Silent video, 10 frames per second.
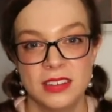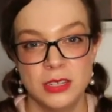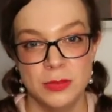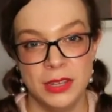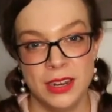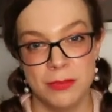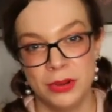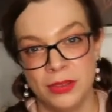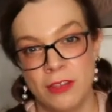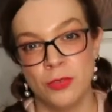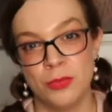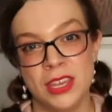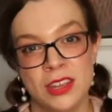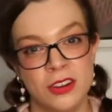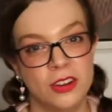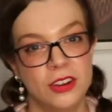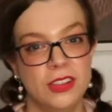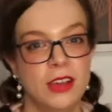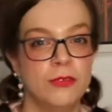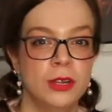to be an upper level beginner or
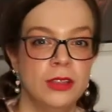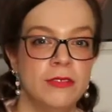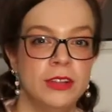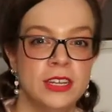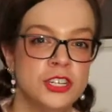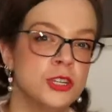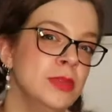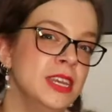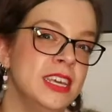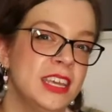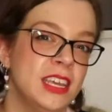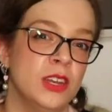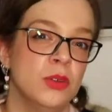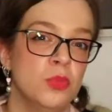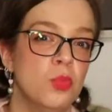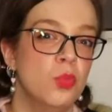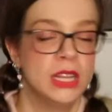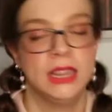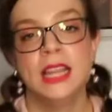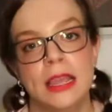lower level intermediate in
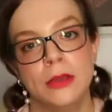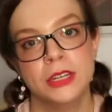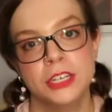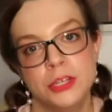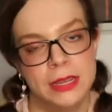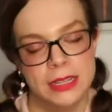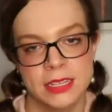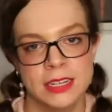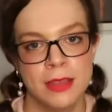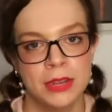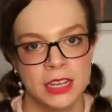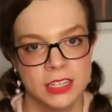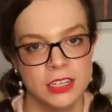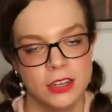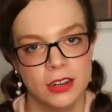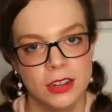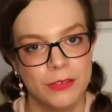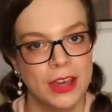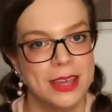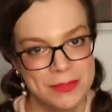one language by this time next year,
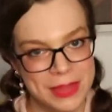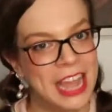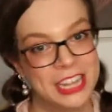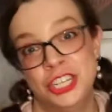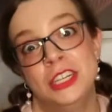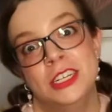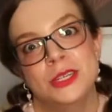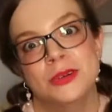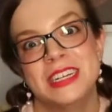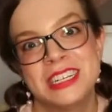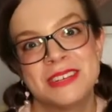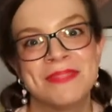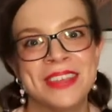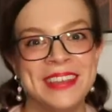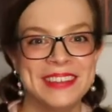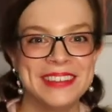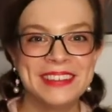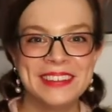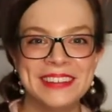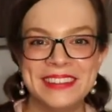if I actually do it.
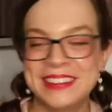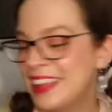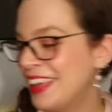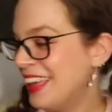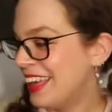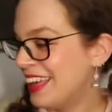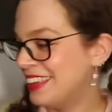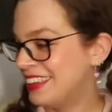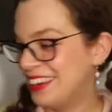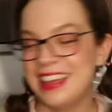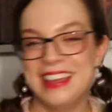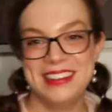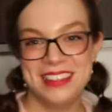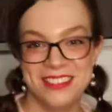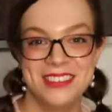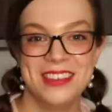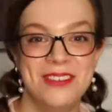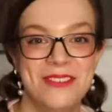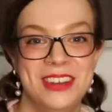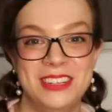And another thing
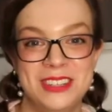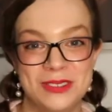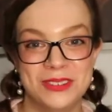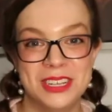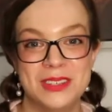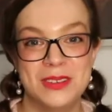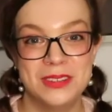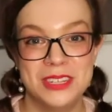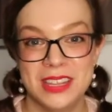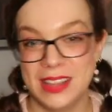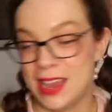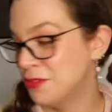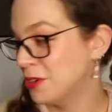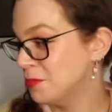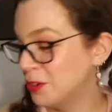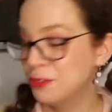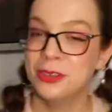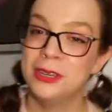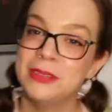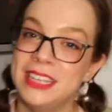I want to do is go to the library more
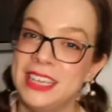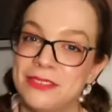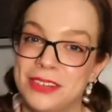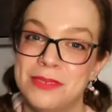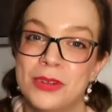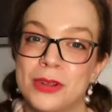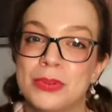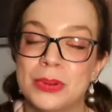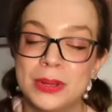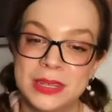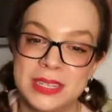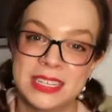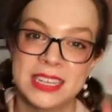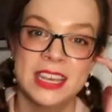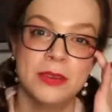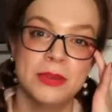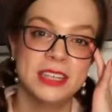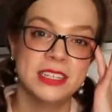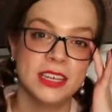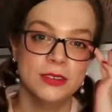frequently and read more books,
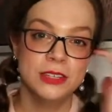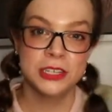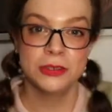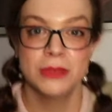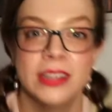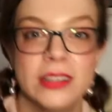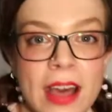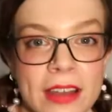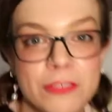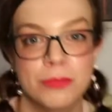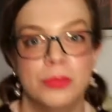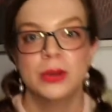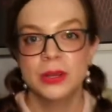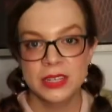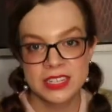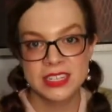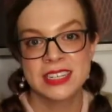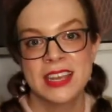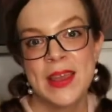because I used to read a lot of books,